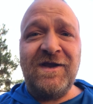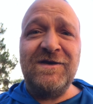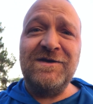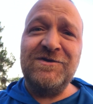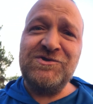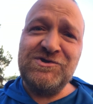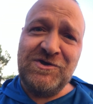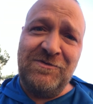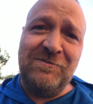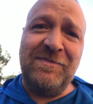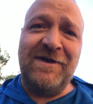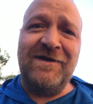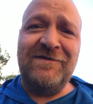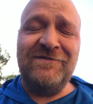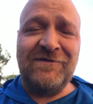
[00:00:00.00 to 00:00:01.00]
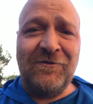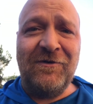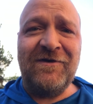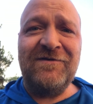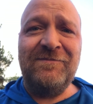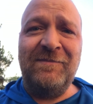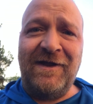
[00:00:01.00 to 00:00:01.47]
and it shouldn't be so
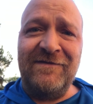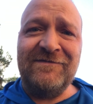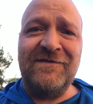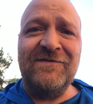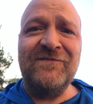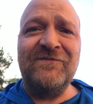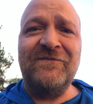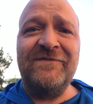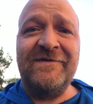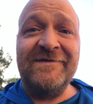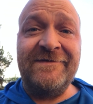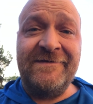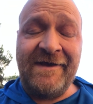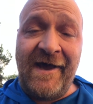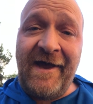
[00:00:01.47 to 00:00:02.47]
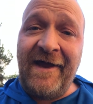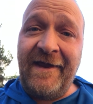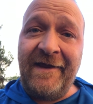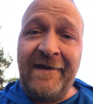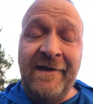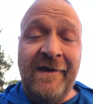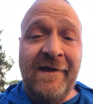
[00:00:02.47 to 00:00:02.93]
expensive to die.